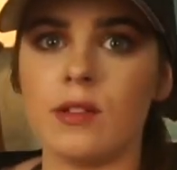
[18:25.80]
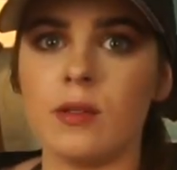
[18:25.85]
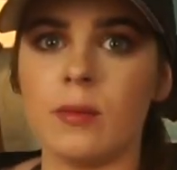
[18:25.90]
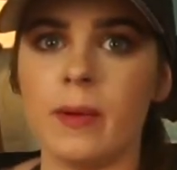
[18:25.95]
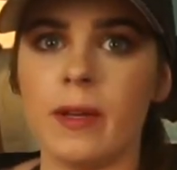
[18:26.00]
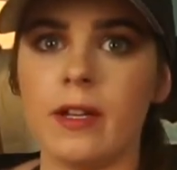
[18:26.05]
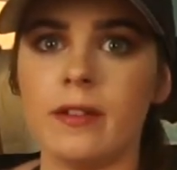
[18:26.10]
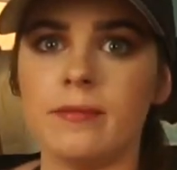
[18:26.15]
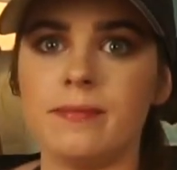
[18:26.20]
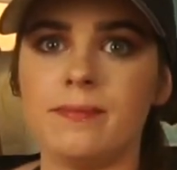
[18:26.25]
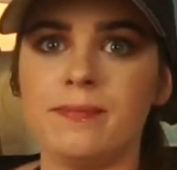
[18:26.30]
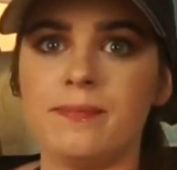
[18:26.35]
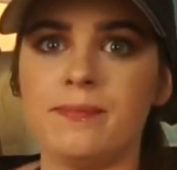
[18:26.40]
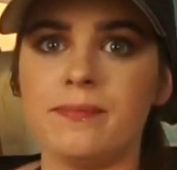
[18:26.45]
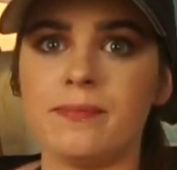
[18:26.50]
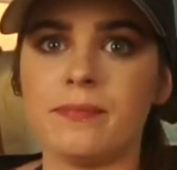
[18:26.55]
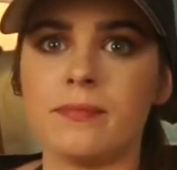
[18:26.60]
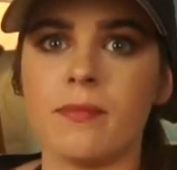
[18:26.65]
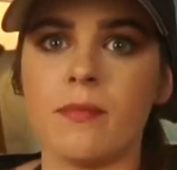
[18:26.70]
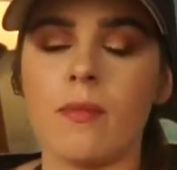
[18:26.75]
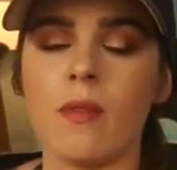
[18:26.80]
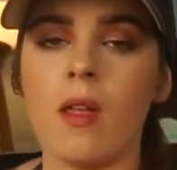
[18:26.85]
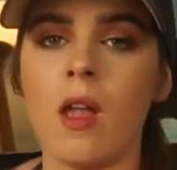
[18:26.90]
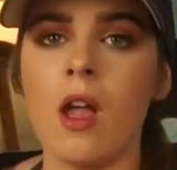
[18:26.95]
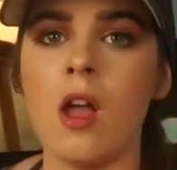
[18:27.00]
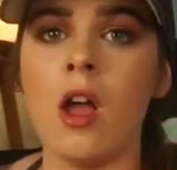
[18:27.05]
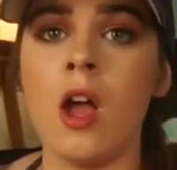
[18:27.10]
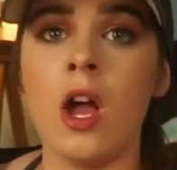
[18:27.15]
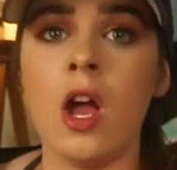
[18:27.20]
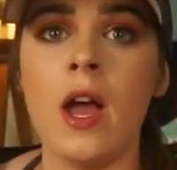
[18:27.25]
Weird.
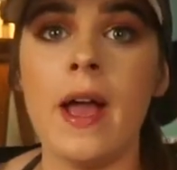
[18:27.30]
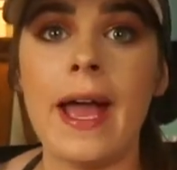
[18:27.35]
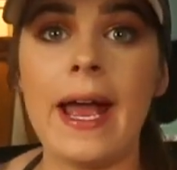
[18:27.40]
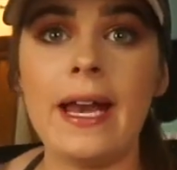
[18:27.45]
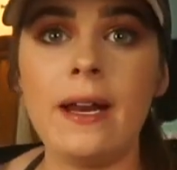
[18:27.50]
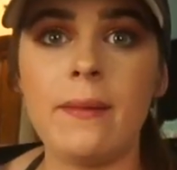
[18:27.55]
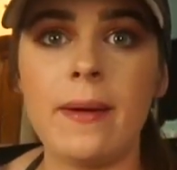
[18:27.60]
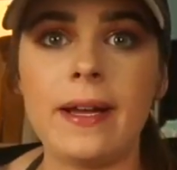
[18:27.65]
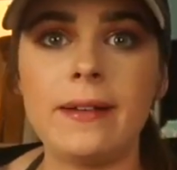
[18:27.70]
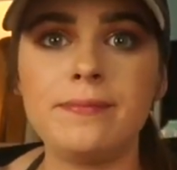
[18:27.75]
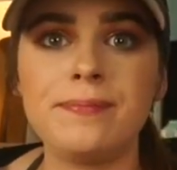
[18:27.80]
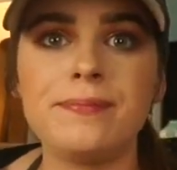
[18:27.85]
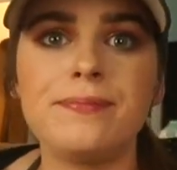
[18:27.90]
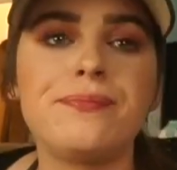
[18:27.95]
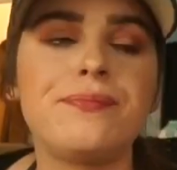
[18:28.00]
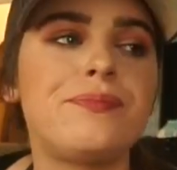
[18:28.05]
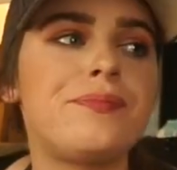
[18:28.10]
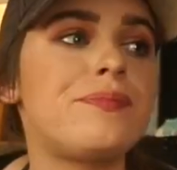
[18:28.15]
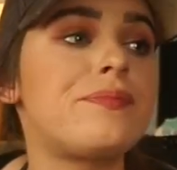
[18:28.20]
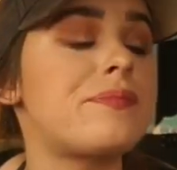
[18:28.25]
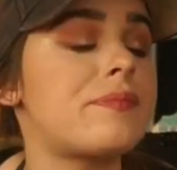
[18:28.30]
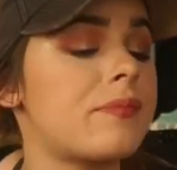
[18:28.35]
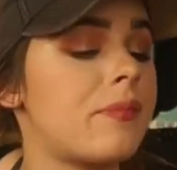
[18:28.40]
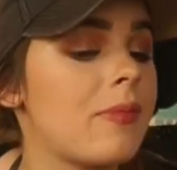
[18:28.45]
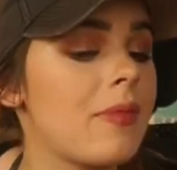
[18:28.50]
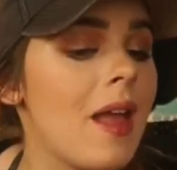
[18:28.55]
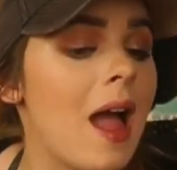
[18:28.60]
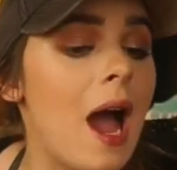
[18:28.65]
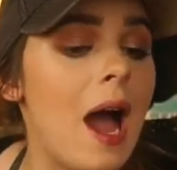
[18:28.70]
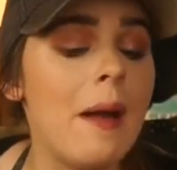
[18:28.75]
Anyway,
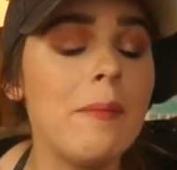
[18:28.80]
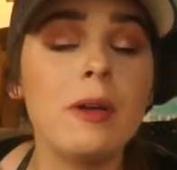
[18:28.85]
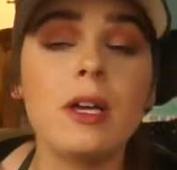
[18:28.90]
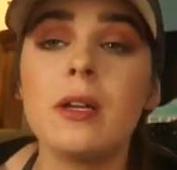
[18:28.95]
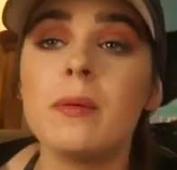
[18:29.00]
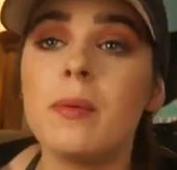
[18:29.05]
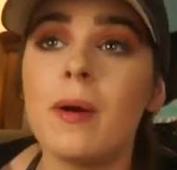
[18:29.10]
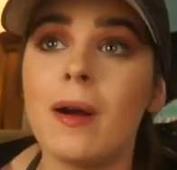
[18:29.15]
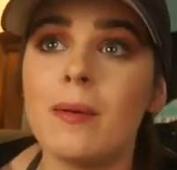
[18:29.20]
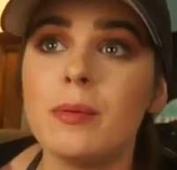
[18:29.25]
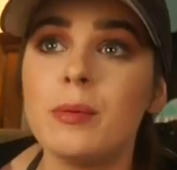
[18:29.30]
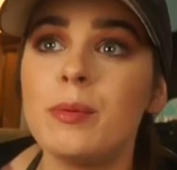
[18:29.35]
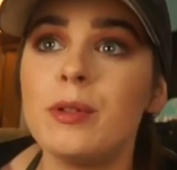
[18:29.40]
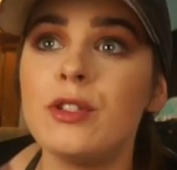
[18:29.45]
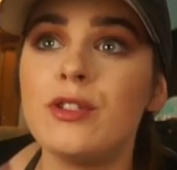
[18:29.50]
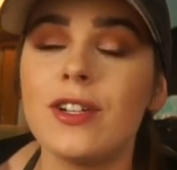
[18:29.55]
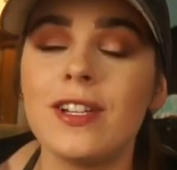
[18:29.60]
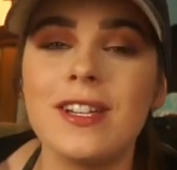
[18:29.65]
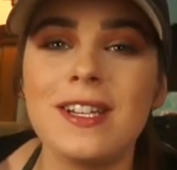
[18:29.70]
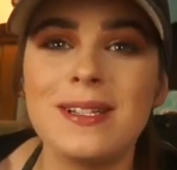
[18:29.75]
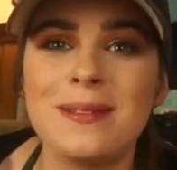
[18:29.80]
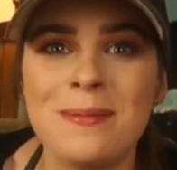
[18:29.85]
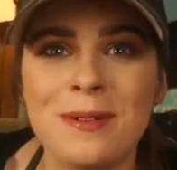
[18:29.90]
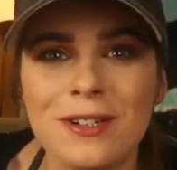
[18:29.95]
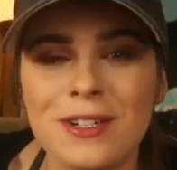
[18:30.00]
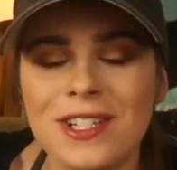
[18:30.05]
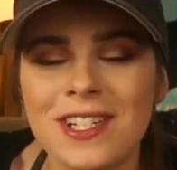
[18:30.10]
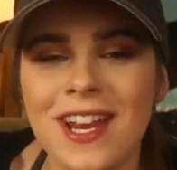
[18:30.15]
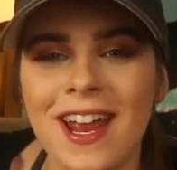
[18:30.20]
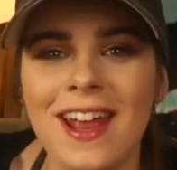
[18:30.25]
I'm gonna probably drink this
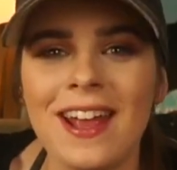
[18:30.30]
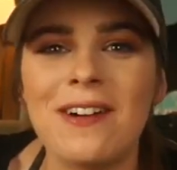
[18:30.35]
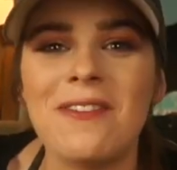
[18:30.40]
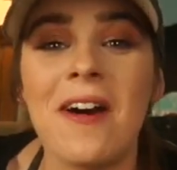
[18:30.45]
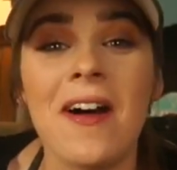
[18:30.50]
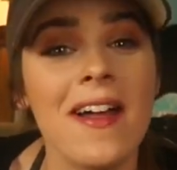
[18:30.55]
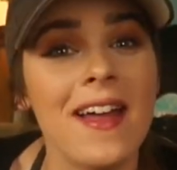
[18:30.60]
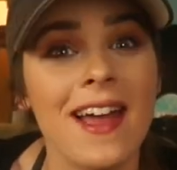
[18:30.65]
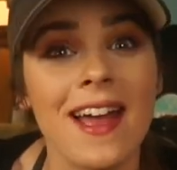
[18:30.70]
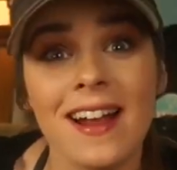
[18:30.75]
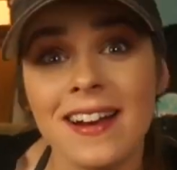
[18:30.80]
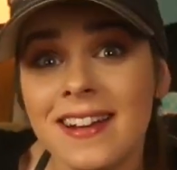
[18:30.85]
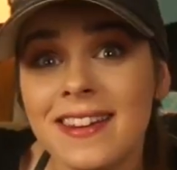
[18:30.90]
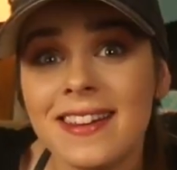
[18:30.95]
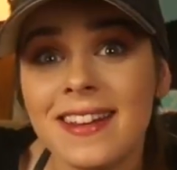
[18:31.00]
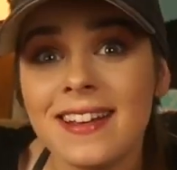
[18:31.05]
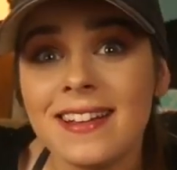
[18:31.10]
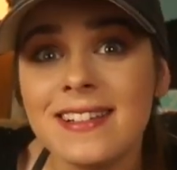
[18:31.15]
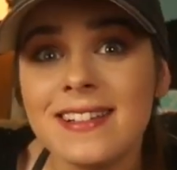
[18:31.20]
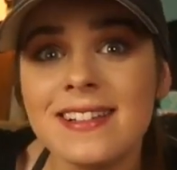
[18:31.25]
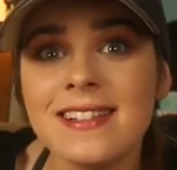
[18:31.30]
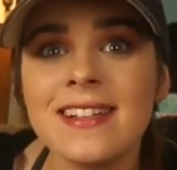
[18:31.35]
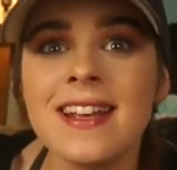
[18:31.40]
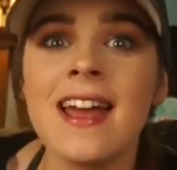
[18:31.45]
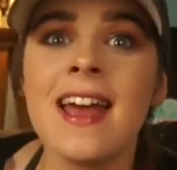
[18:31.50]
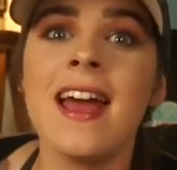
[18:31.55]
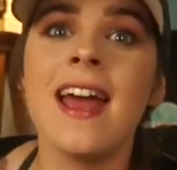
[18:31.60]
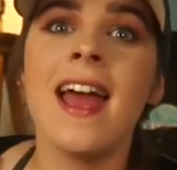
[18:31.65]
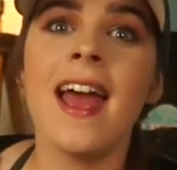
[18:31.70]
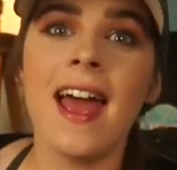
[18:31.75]
milkshake while I edit this,
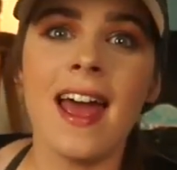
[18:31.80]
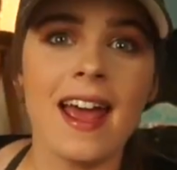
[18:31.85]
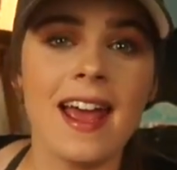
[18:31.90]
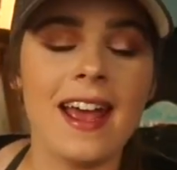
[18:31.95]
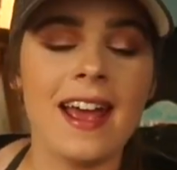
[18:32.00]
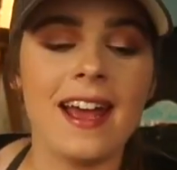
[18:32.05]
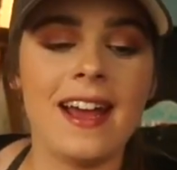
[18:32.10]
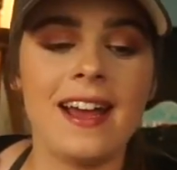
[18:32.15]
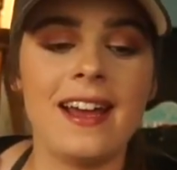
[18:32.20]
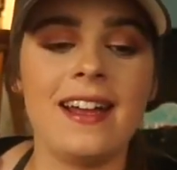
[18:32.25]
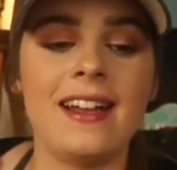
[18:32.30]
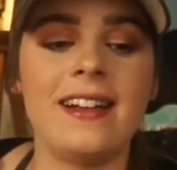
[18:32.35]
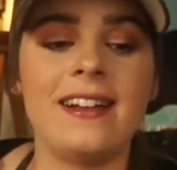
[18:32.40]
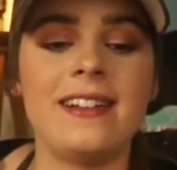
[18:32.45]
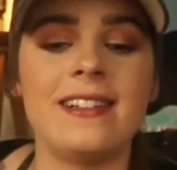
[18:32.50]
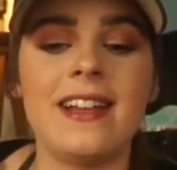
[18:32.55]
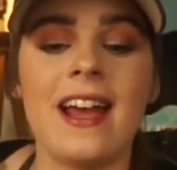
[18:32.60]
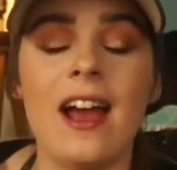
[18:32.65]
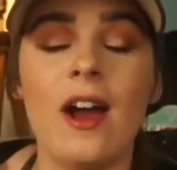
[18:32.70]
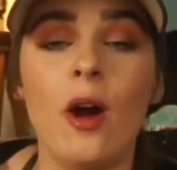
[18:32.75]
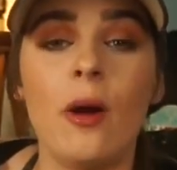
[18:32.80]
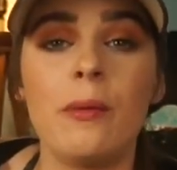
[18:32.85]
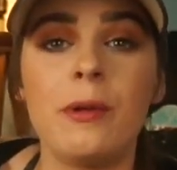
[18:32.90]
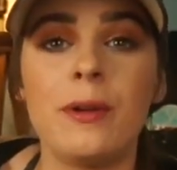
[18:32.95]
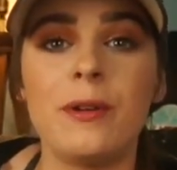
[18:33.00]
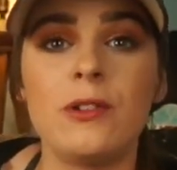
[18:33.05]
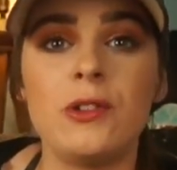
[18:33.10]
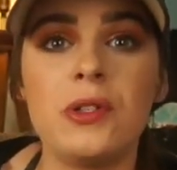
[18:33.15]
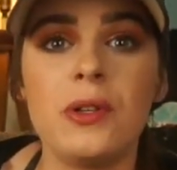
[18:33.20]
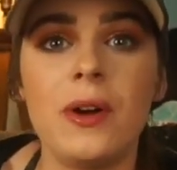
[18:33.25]
and I hope
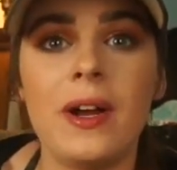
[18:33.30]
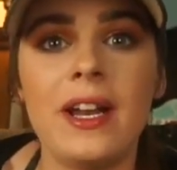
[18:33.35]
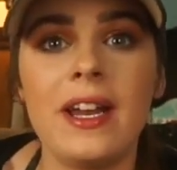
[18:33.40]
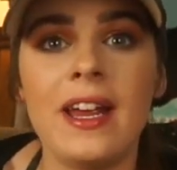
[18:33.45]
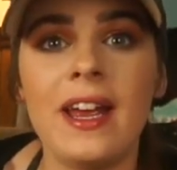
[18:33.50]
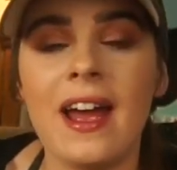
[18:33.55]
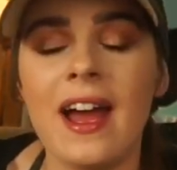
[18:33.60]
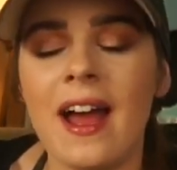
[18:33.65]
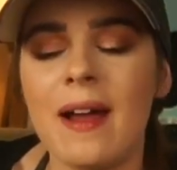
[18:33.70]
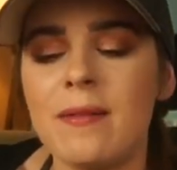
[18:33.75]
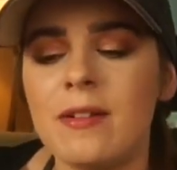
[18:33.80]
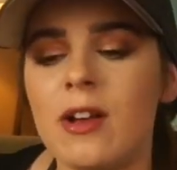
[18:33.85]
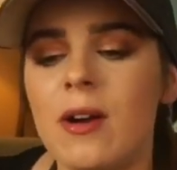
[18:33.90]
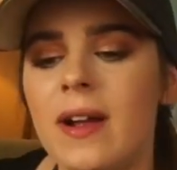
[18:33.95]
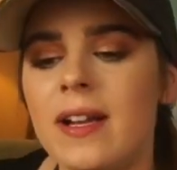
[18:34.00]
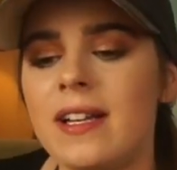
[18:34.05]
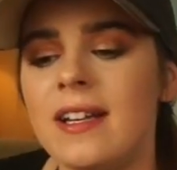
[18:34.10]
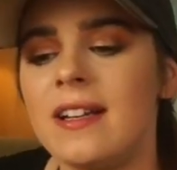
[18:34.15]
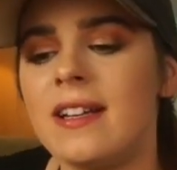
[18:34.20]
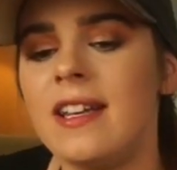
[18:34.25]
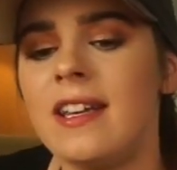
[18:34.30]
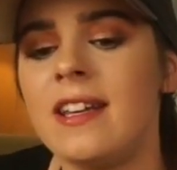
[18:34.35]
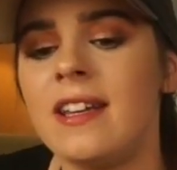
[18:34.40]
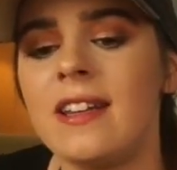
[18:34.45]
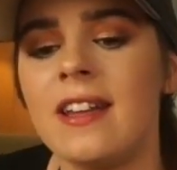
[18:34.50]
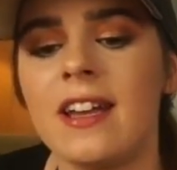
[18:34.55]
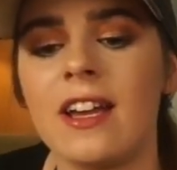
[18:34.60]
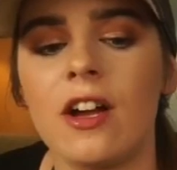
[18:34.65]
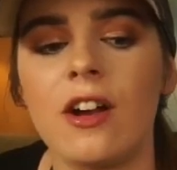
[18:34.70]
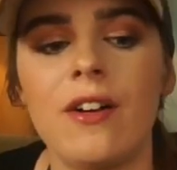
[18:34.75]
you enjoyed it. I know I didn't eat
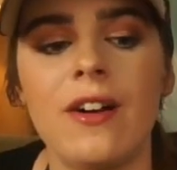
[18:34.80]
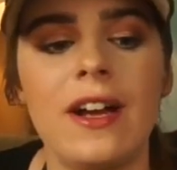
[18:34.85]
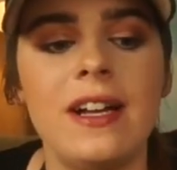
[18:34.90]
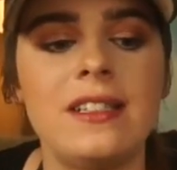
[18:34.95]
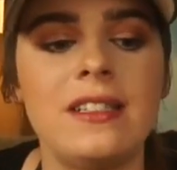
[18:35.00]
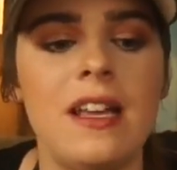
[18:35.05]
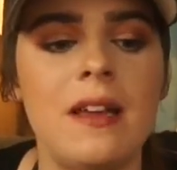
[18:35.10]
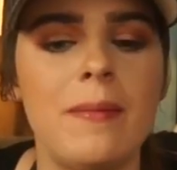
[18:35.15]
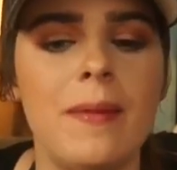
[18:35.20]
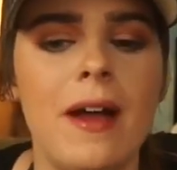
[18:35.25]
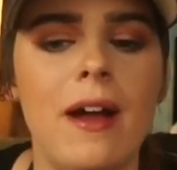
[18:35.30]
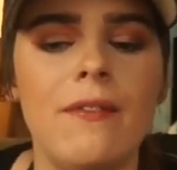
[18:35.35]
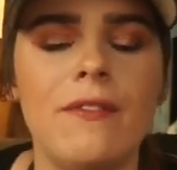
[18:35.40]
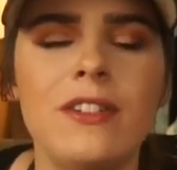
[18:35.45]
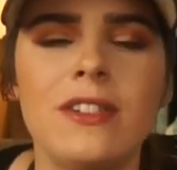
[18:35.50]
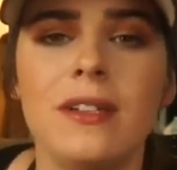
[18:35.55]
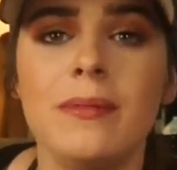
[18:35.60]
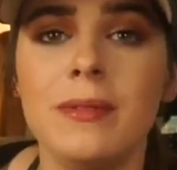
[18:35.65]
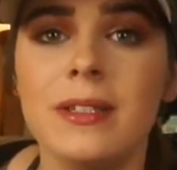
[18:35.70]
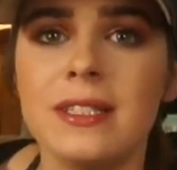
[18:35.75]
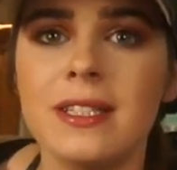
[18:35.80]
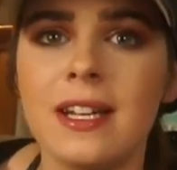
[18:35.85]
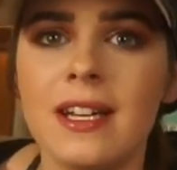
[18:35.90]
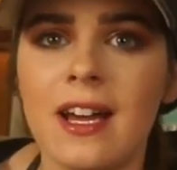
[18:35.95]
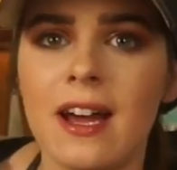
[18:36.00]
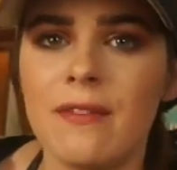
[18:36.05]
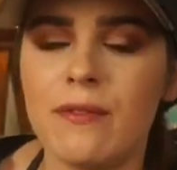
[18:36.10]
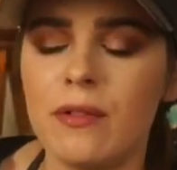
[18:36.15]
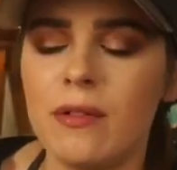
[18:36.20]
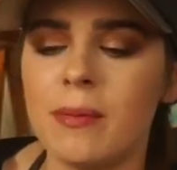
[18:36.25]
like a crazy amount. For some reason, I
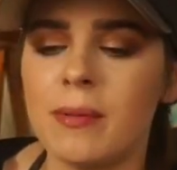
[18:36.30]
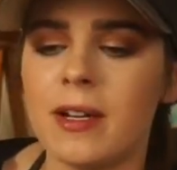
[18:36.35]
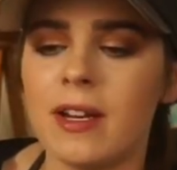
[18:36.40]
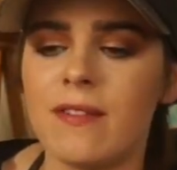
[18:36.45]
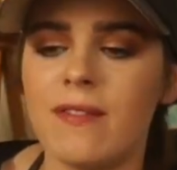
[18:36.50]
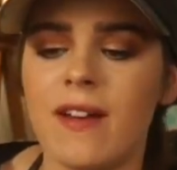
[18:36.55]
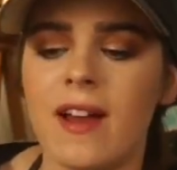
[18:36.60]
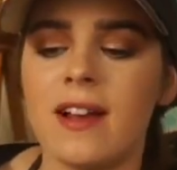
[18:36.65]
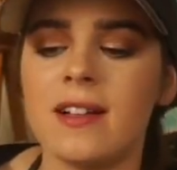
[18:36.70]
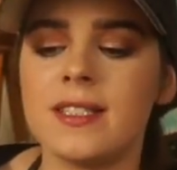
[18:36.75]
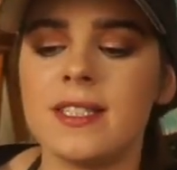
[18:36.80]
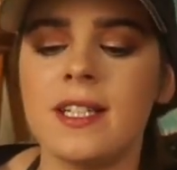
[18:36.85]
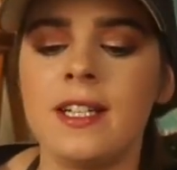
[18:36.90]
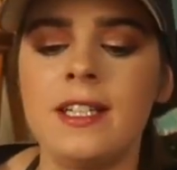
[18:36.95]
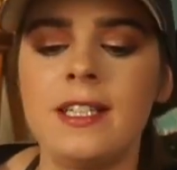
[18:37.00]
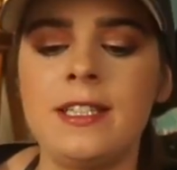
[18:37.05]
got full pretty fast.